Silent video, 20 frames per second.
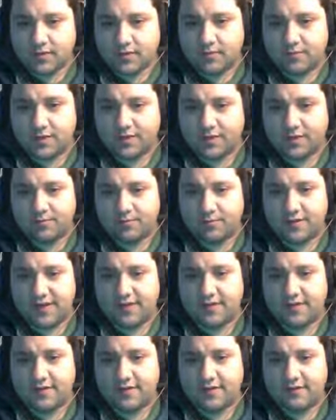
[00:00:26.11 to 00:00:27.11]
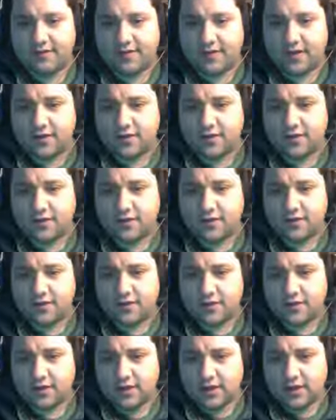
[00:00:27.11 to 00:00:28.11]
but the beasts of the
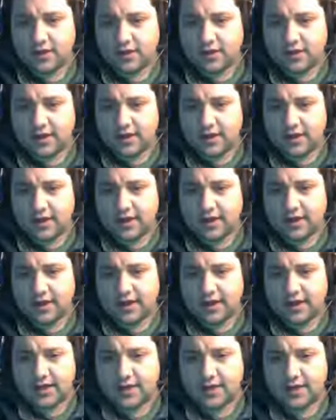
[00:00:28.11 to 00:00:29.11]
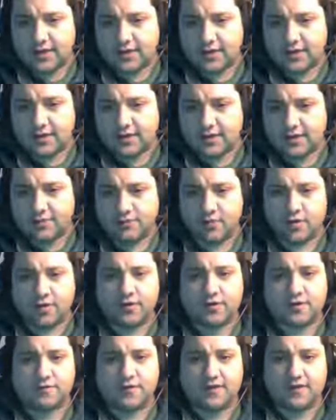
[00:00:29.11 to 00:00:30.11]
earth and the
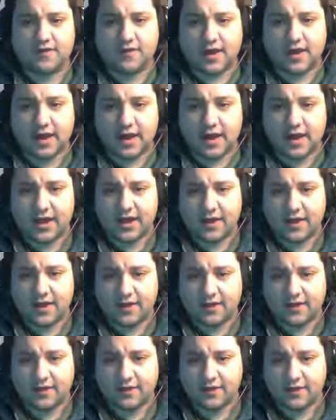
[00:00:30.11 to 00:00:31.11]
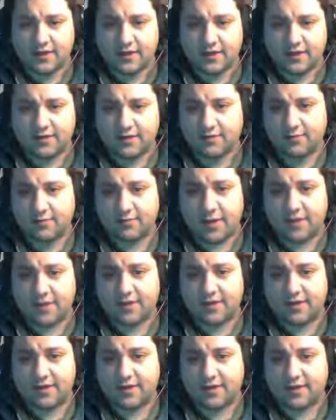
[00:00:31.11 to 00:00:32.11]
birds of the sky, it's it's
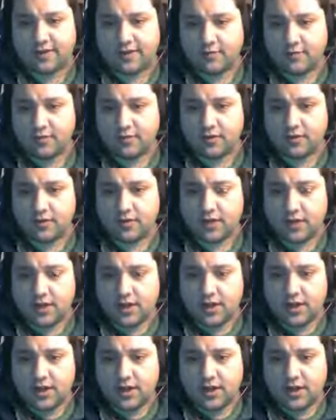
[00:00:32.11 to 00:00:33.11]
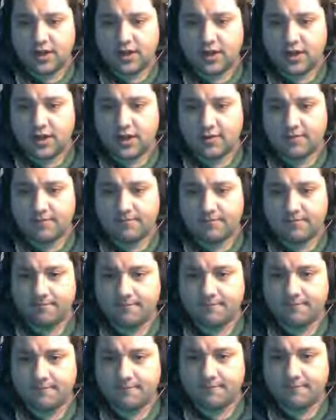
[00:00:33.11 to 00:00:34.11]
basically a symbol um,
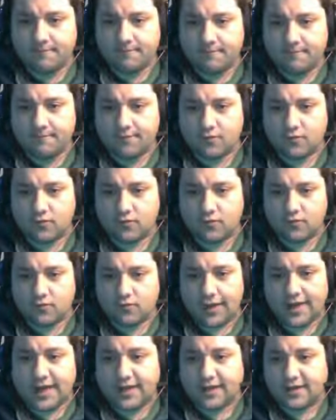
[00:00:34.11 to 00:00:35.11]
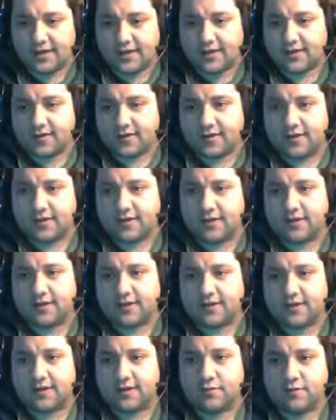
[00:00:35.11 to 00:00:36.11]
for wickedness. It's a,
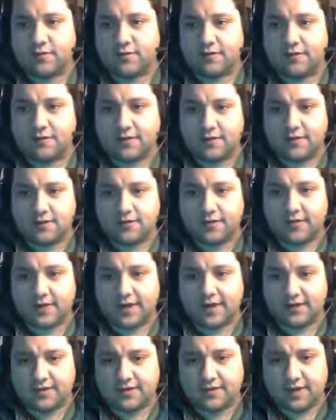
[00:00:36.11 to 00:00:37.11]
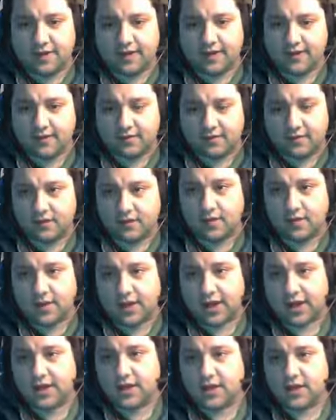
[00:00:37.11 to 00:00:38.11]
it's a symbol for Satan's kingdom in a
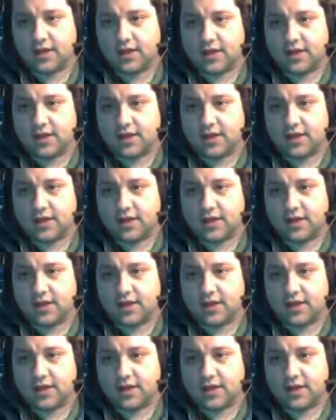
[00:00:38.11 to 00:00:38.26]
way.